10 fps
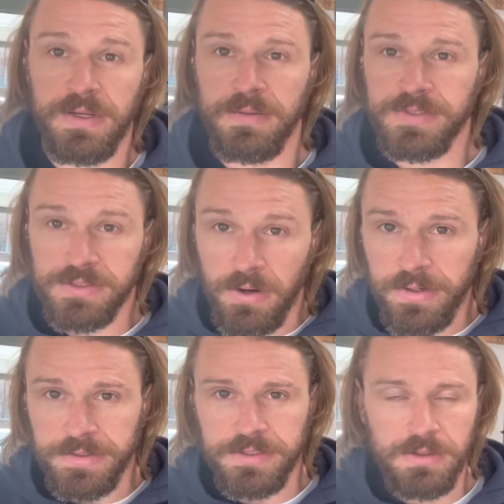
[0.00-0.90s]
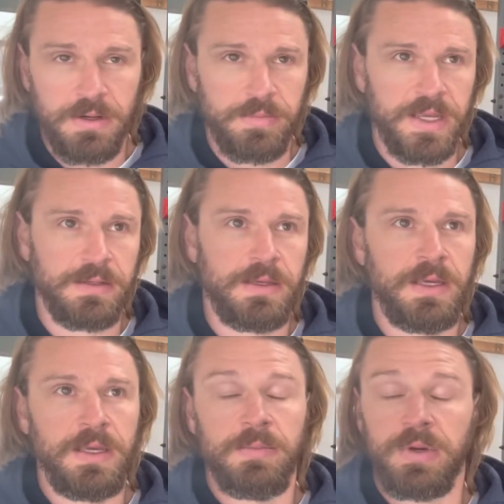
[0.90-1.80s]
I'm starting strongman,
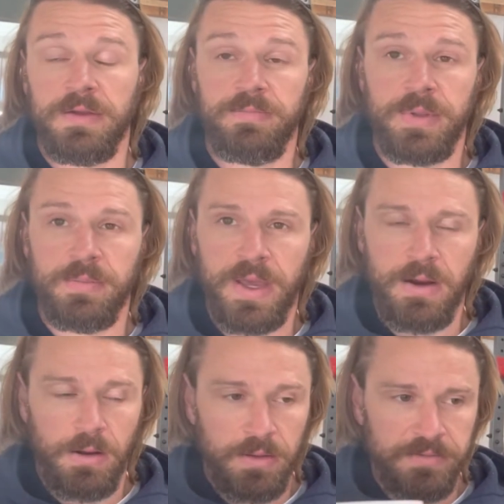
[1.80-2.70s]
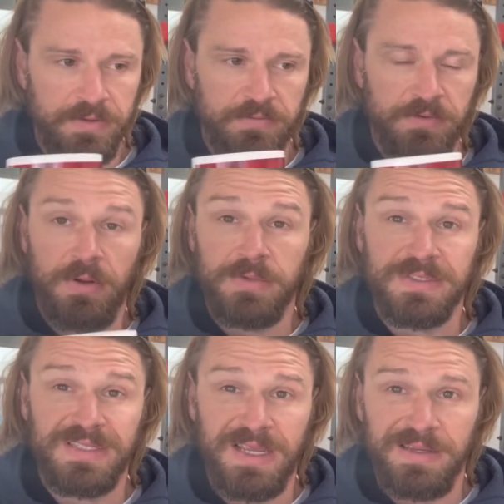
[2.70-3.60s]
but I've been powerlifting for almost
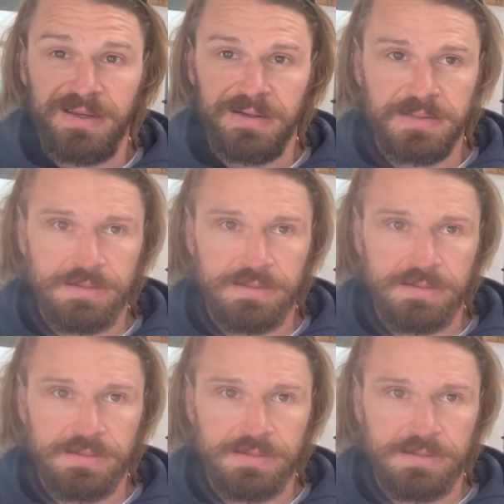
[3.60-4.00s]
10 years.